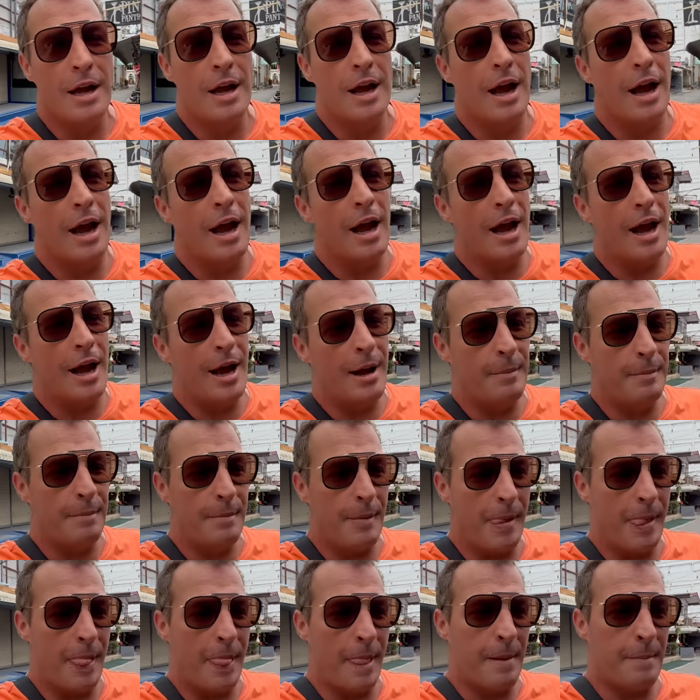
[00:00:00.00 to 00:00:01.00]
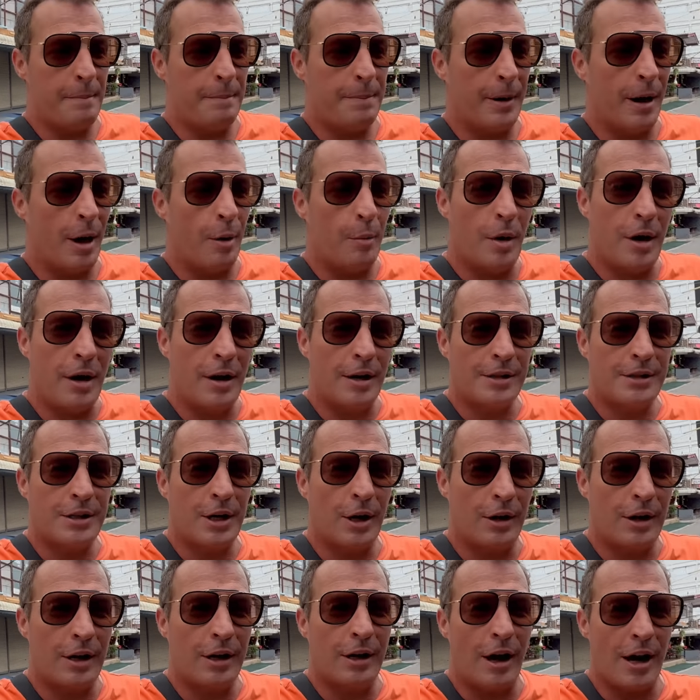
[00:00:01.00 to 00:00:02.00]
Um, but I wanted to
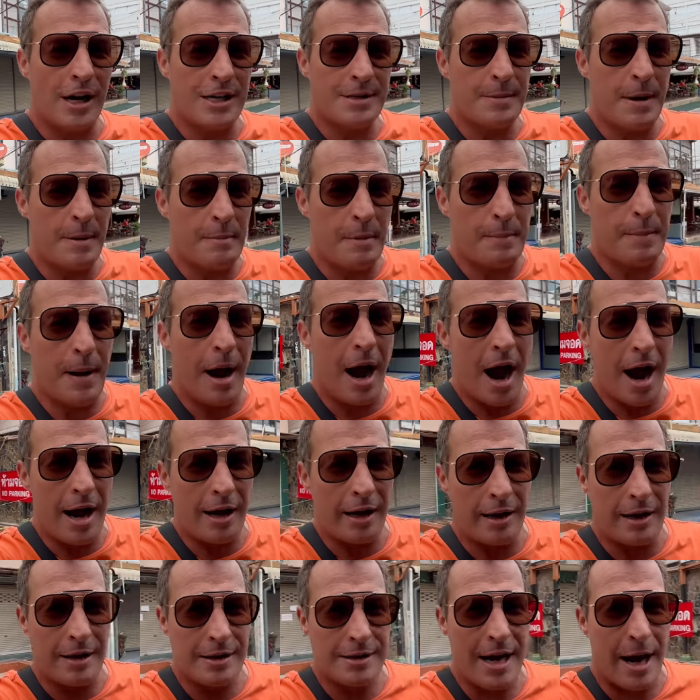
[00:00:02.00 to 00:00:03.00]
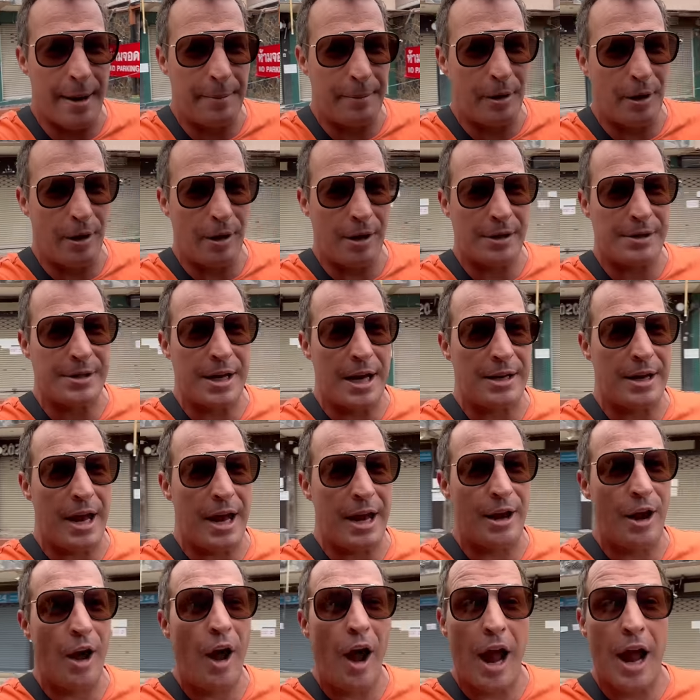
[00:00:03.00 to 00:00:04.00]
tell you guys about my party that's happening on a Saturday
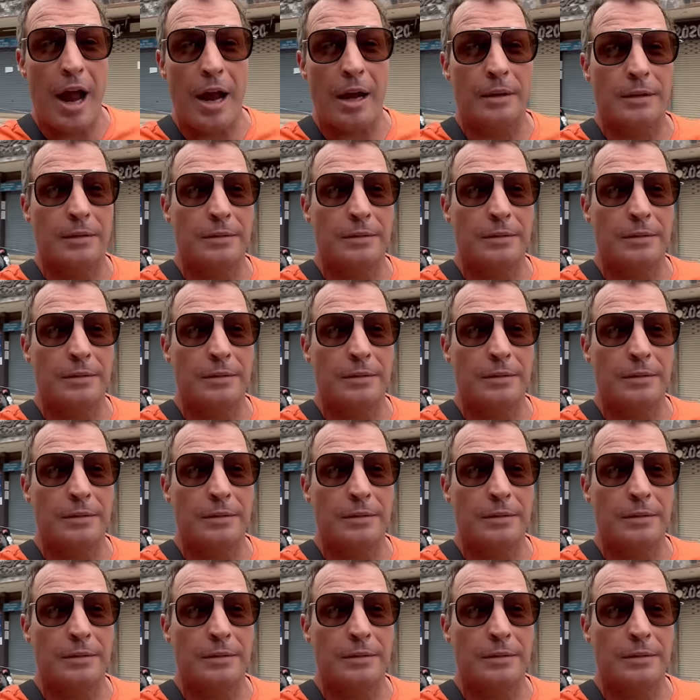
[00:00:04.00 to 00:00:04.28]
night.